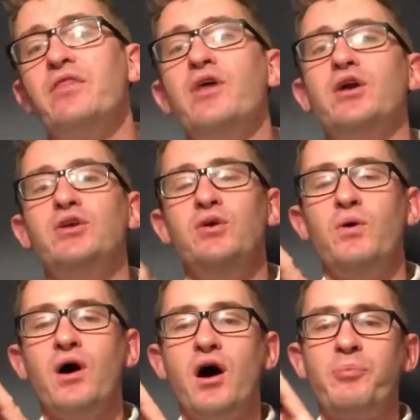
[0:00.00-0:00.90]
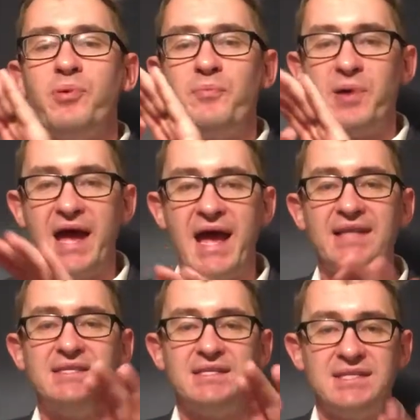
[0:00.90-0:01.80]
that you are
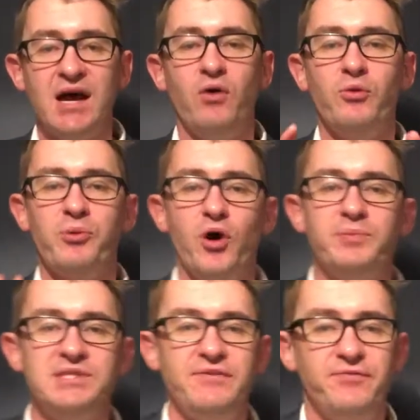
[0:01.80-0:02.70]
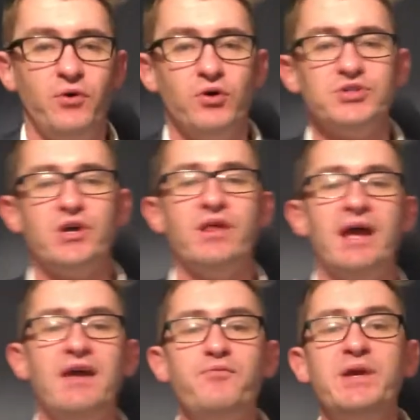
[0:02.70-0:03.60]
prepared to sell the property for, so
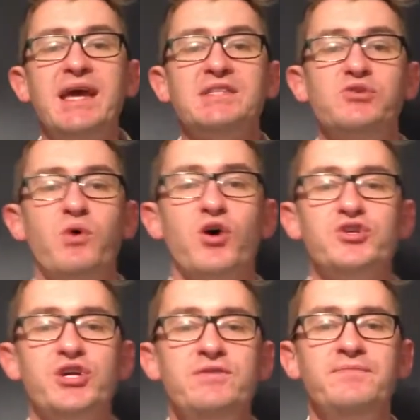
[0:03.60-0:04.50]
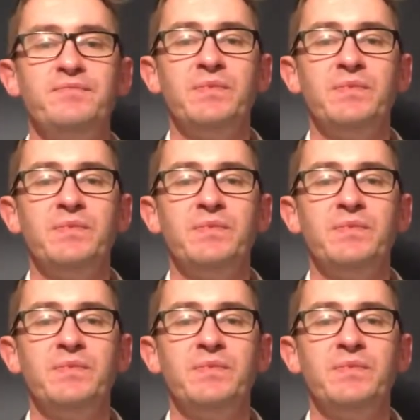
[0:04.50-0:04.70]
that if we get to auction